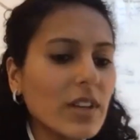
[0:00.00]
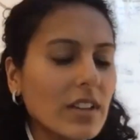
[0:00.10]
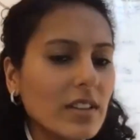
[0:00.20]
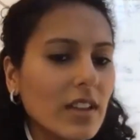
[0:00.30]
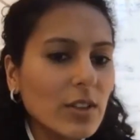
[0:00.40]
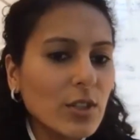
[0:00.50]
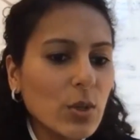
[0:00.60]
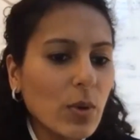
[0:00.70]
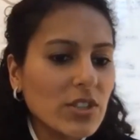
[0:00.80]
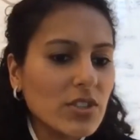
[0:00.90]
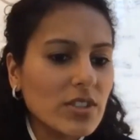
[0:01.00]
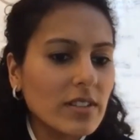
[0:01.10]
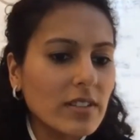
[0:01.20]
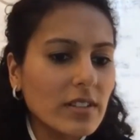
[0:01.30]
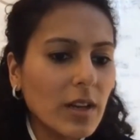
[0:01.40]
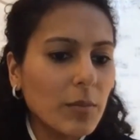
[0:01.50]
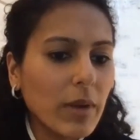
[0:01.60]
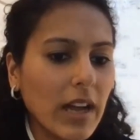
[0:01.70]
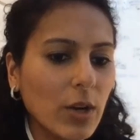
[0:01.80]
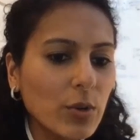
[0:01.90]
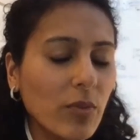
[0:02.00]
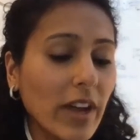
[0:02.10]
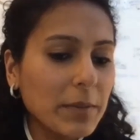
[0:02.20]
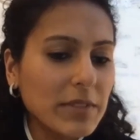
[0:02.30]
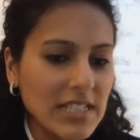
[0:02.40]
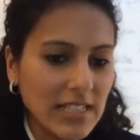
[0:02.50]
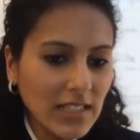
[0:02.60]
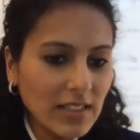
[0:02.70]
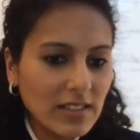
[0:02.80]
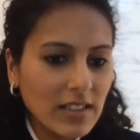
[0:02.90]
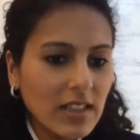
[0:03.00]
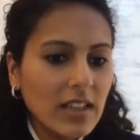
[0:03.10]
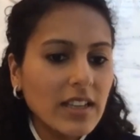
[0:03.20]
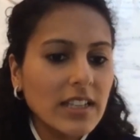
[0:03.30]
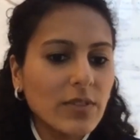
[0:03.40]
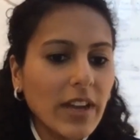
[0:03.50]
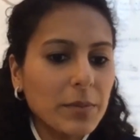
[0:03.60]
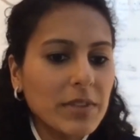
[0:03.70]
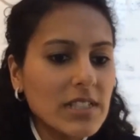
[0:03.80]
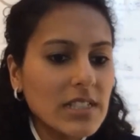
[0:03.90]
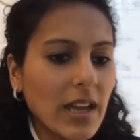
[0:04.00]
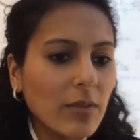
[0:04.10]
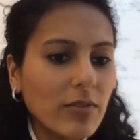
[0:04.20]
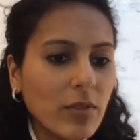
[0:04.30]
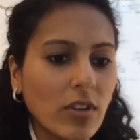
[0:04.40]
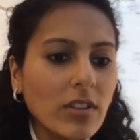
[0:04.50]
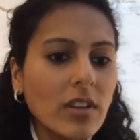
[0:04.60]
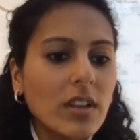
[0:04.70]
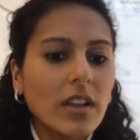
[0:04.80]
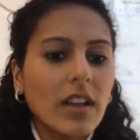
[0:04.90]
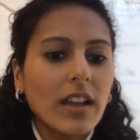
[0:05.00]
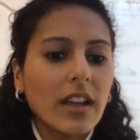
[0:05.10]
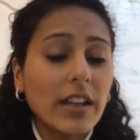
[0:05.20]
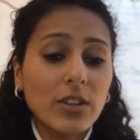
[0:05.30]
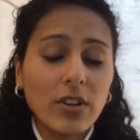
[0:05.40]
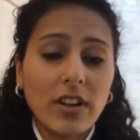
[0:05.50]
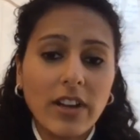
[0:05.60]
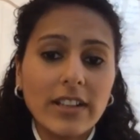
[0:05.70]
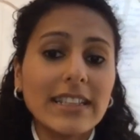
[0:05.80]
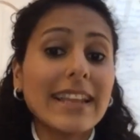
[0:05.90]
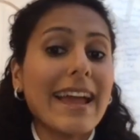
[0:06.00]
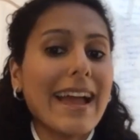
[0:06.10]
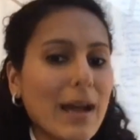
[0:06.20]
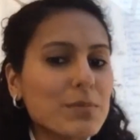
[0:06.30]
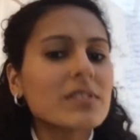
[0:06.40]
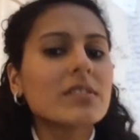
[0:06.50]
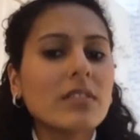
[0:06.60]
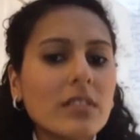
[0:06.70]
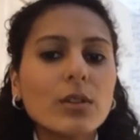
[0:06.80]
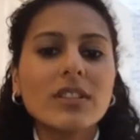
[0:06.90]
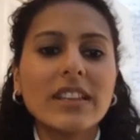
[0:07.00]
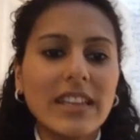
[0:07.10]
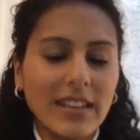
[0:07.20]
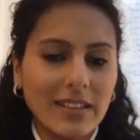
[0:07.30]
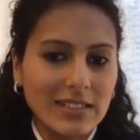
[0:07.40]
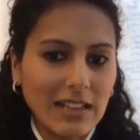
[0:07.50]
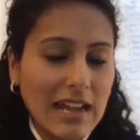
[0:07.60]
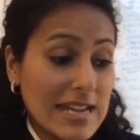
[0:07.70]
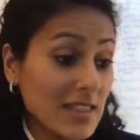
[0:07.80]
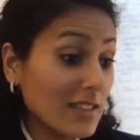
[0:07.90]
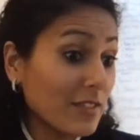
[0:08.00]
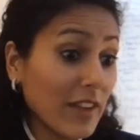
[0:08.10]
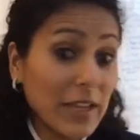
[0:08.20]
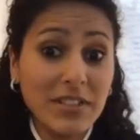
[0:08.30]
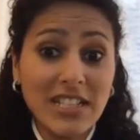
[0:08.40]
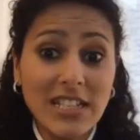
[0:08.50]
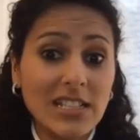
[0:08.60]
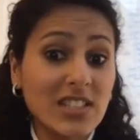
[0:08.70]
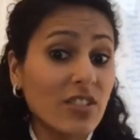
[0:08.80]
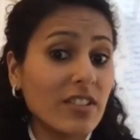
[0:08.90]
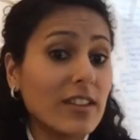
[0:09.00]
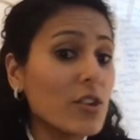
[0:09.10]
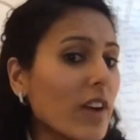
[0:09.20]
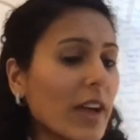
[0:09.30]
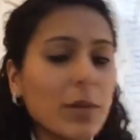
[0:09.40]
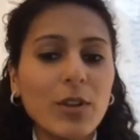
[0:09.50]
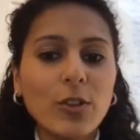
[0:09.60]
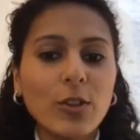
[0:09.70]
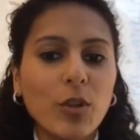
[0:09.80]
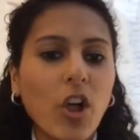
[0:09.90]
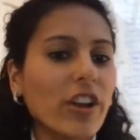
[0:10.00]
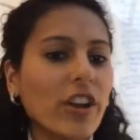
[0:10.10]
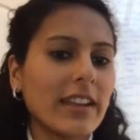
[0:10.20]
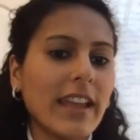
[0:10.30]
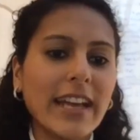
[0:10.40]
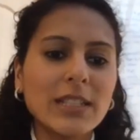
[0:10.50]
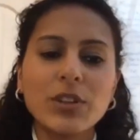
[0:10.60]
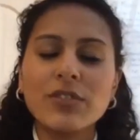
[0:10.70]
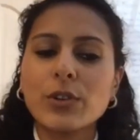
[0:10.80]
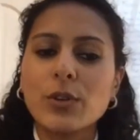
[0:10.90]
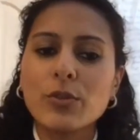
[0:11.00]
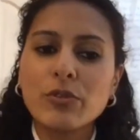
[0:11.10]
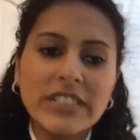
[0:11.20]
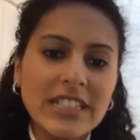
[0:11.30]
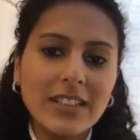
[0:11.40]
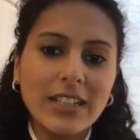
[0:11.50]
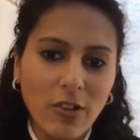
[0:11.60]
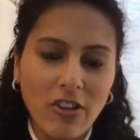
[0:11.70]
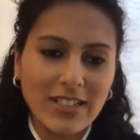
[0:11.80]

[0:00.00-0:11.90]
another question about vitamin D. Is vitamin D helpful in coronavirus? It absolutely is. I think vitamin D is the new vitamin on the block, and it has been for a really long